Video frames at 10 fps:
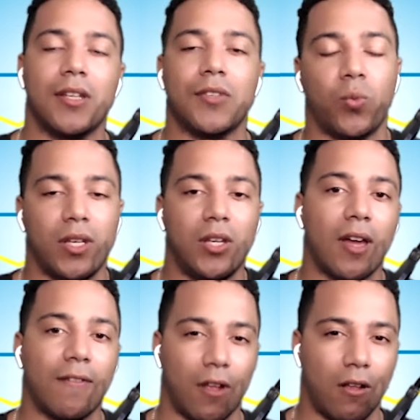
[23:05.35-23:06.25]
it's when you
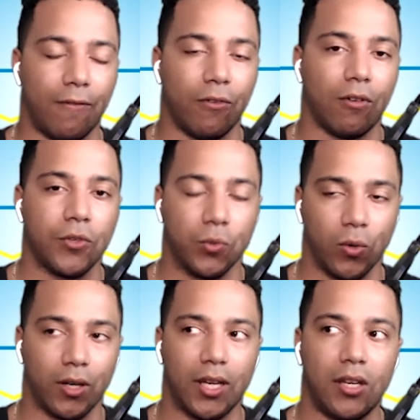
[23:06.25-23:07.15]
have all 4 of those
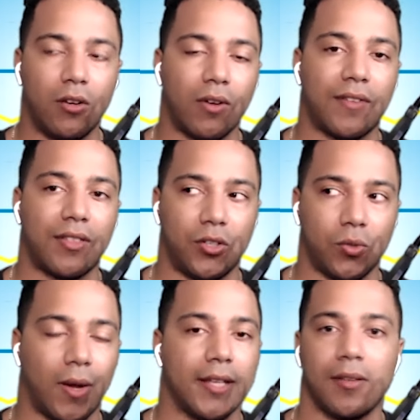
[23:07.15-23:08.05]
working, you don't have to think
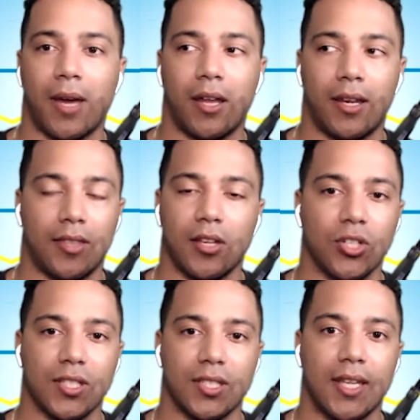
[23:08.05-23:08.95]
twice about it. They're
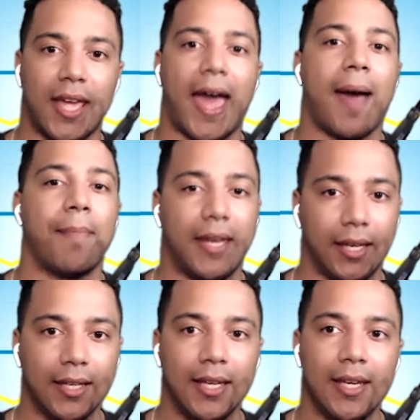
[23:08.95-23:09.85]
just
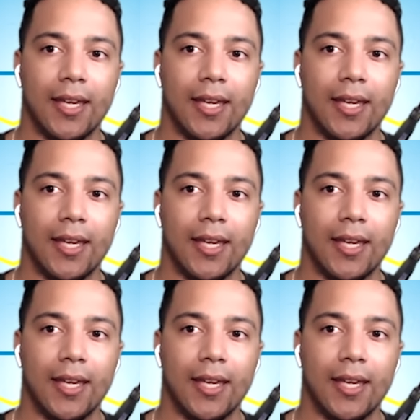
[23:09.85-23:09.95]
happening.